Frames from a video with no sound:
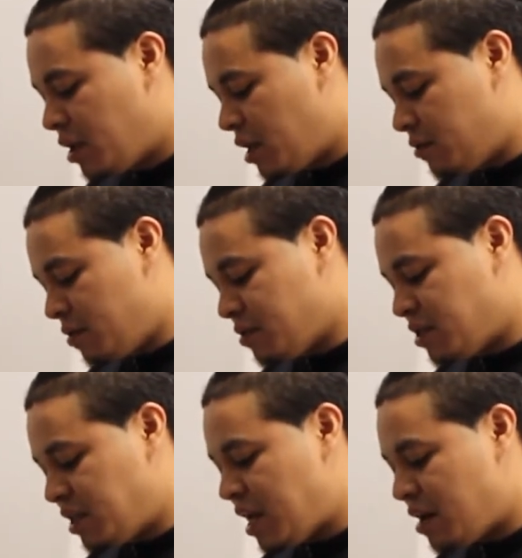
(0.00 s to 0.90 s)
And we will
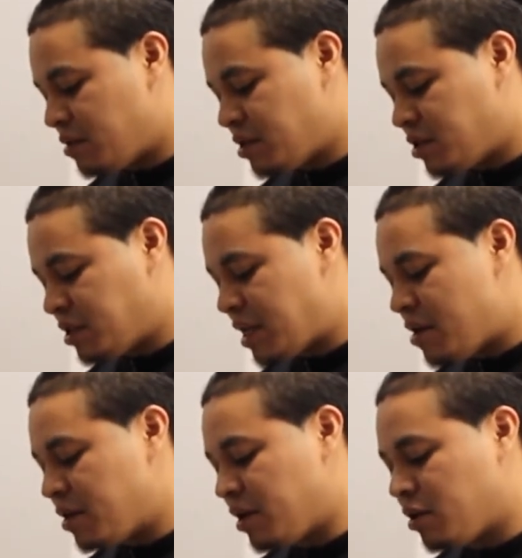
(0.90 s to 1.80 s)
see how it turns
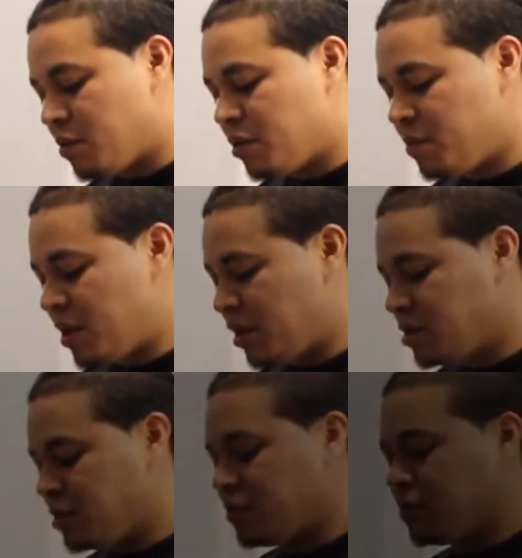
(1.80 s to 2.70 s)
out in a couple of
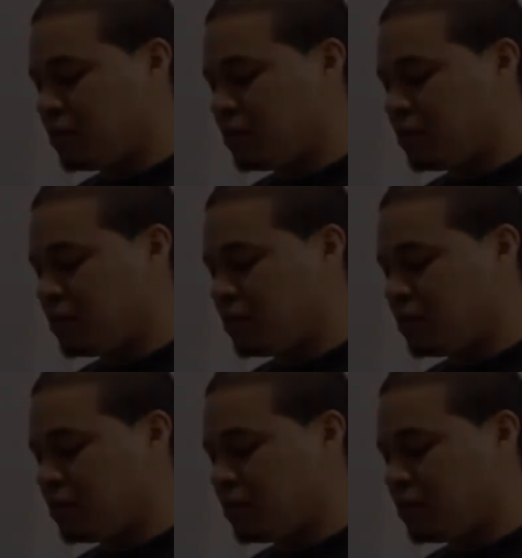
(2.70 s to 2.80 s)
minutes.